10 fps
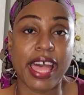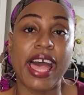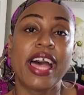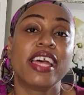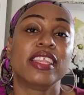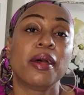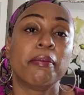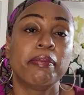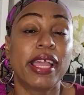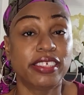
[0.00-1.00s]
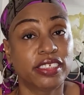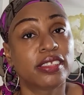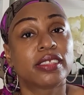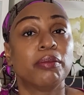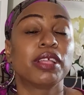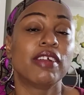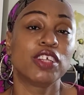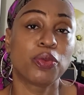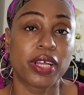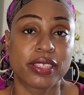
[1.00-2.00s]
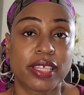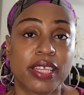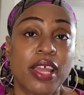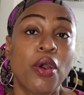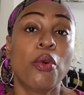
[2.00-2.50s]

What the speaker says: and patients sometimes request it